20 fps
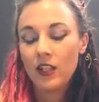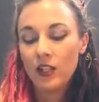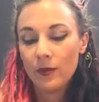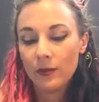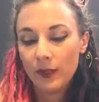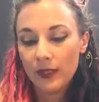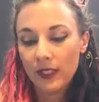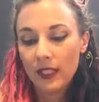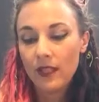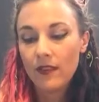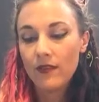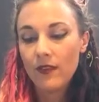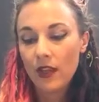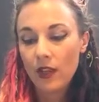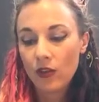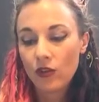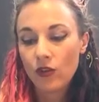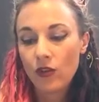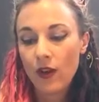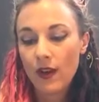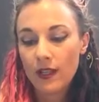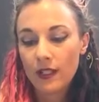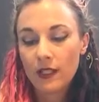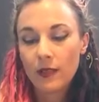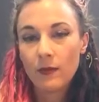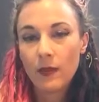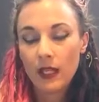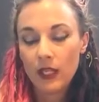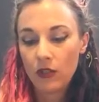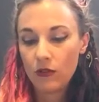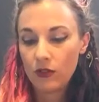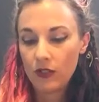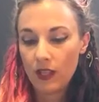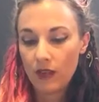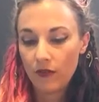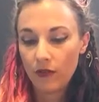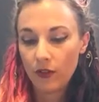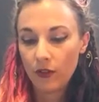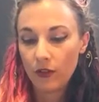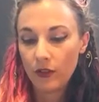You believe they are trying to make you
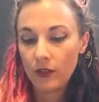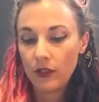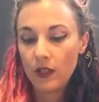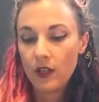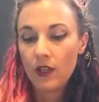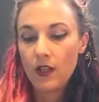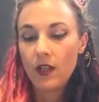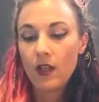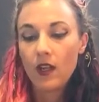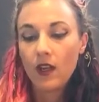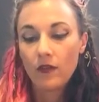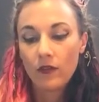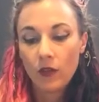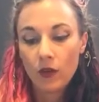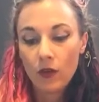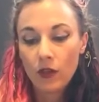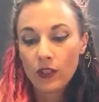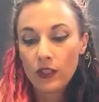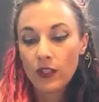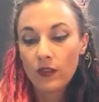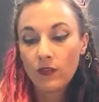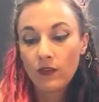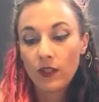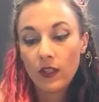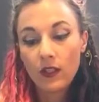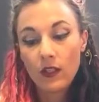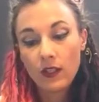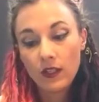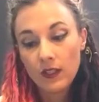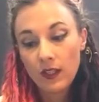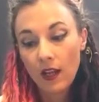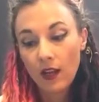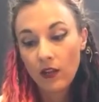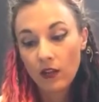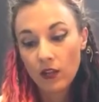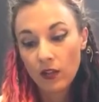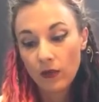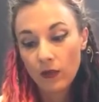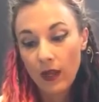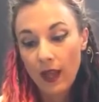suffer. Of course, you feel the
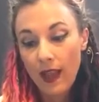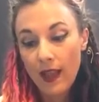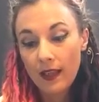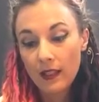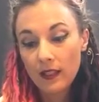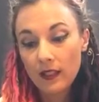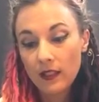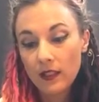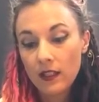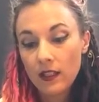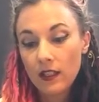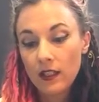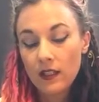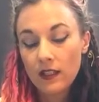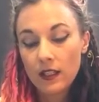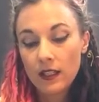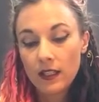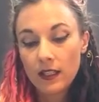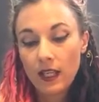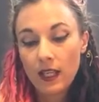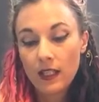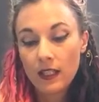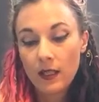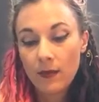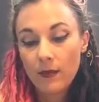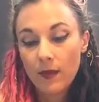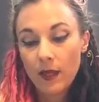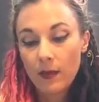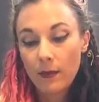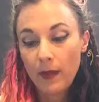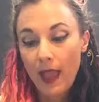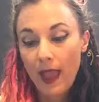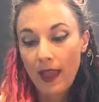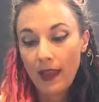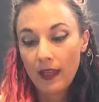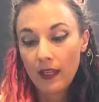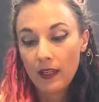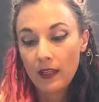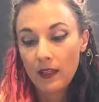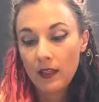desire to react, to say something
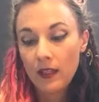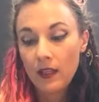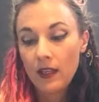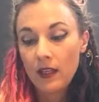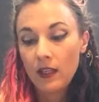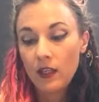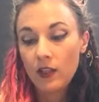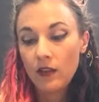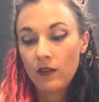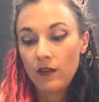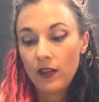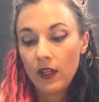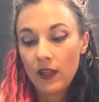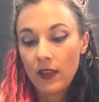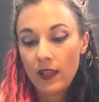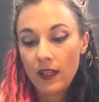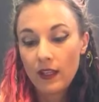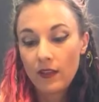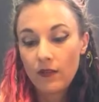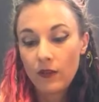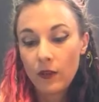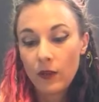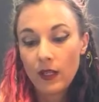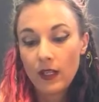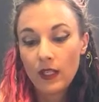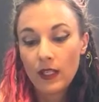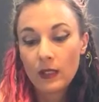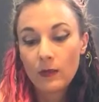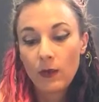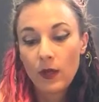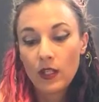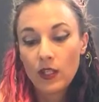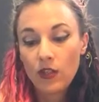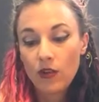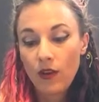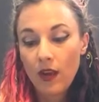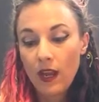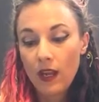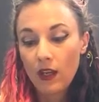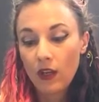back. You feel that if you can
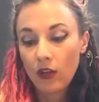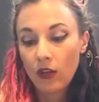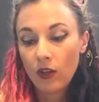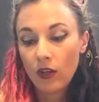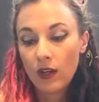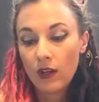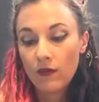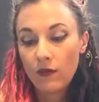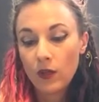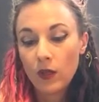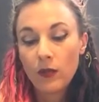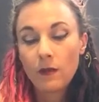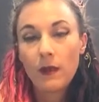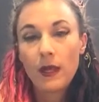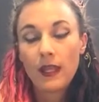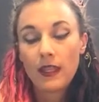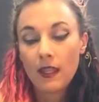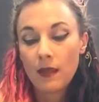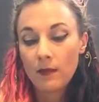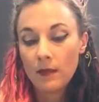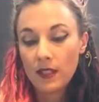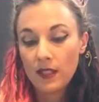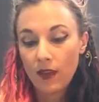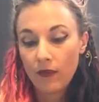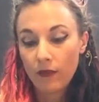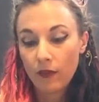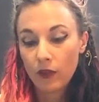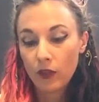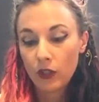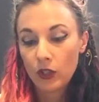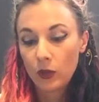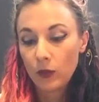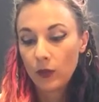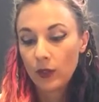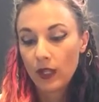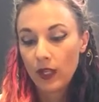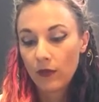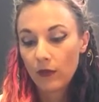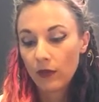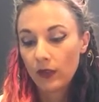express your anger, if you can make them suffer, you
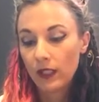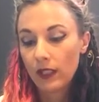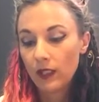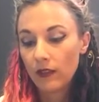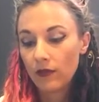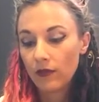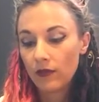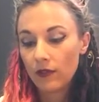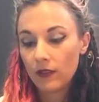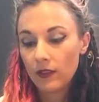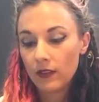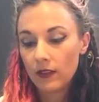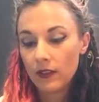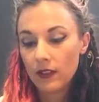will get relief.